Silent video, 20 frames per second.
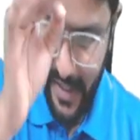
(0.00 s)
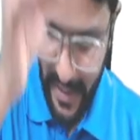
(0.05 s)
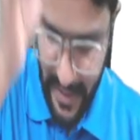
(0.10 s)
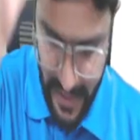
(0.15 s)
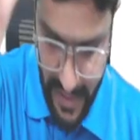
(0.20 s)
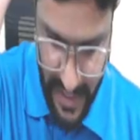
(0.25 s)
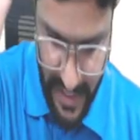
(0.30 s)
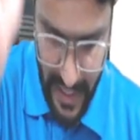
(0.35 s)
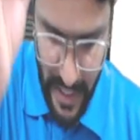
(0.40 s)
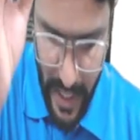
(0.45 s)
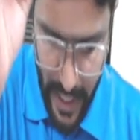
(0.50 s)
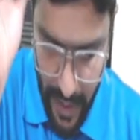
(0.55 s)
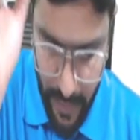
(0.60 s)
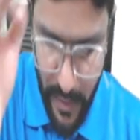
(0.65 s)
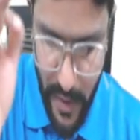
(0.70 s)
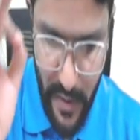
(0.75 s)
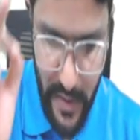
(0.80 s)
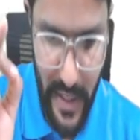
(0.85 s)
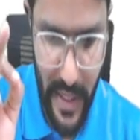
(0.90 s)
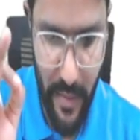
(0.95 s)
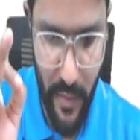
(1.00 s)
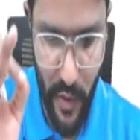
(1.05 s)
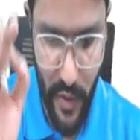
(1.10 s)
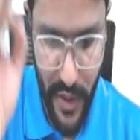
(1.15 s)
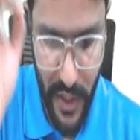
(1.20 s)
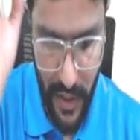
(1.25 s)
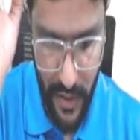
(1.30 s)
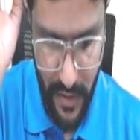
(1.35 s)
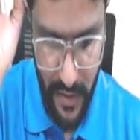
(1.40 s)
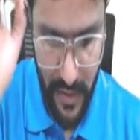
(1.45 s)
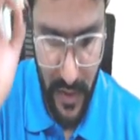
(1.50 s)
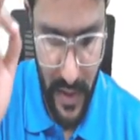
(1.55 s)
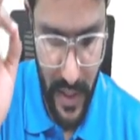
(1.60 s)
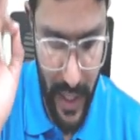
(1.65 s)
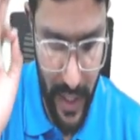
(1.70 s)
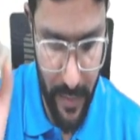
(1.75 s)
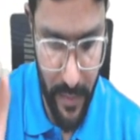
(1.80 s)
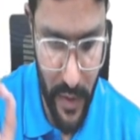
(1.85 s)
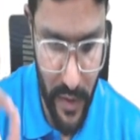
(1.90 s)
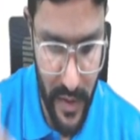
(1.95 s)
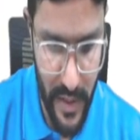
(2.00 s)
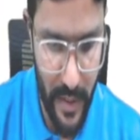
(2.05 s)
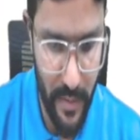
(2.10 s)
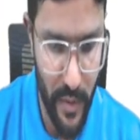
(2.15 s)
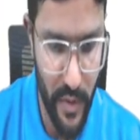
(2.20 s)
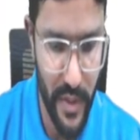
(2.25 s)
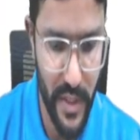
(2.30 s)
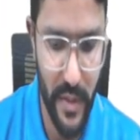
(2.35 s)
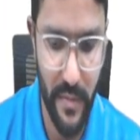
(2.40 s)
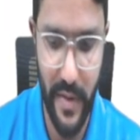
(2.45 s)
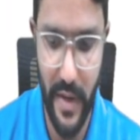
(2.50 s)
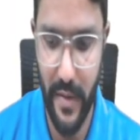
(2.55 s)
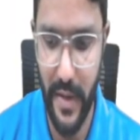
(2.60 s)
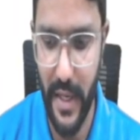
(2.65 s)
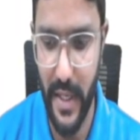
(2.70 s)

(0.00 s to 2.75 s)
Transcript: Same to same question. Same to same question we have